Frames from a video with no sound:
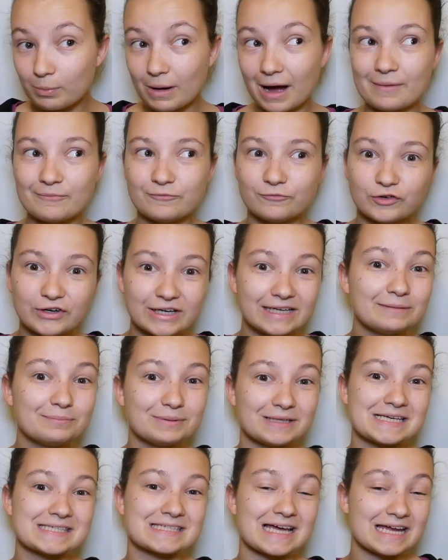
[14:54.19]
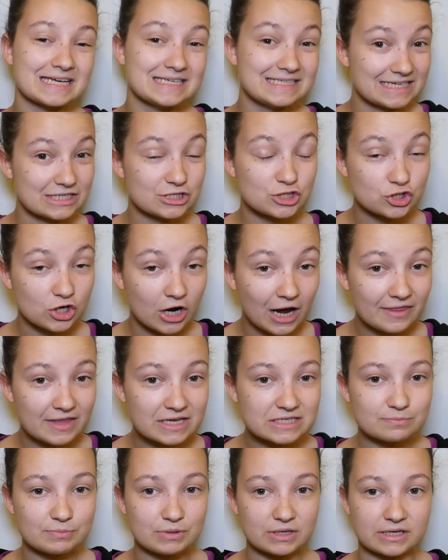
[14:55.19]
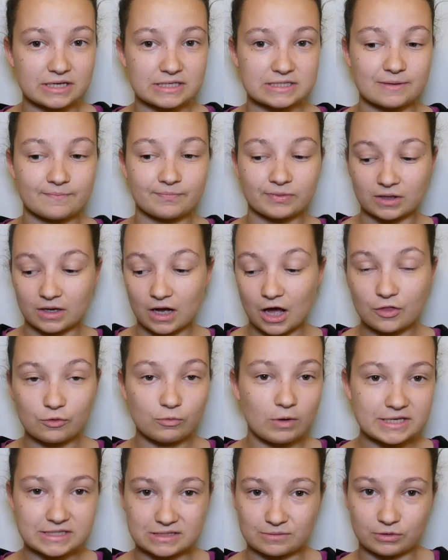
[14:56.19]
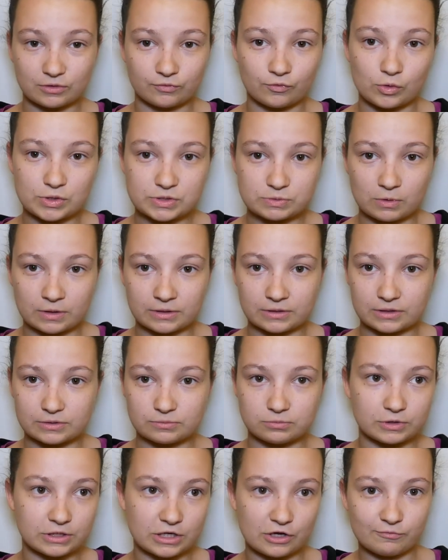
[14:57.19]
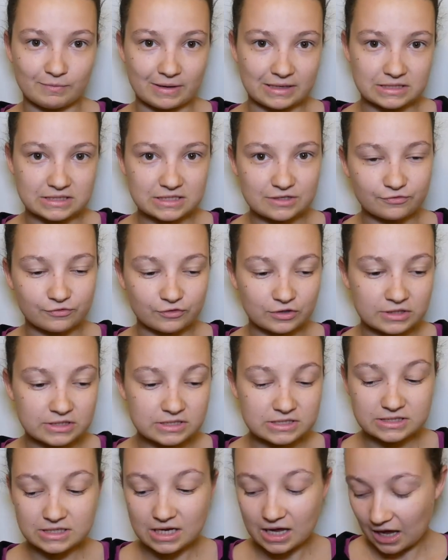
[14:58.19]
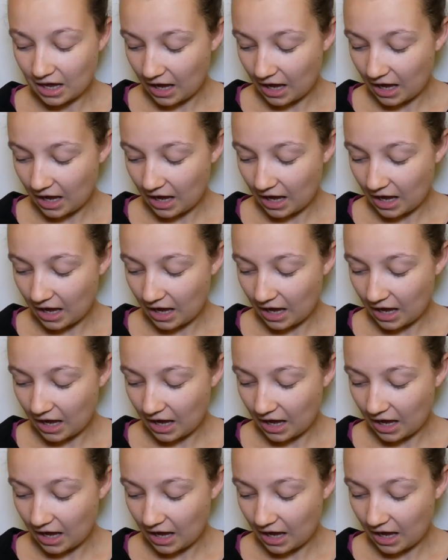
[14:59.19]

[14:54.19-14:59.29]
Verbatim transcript: but I'm really pleased I did try this, because otherwise I would have always wondered, would it have made a difference?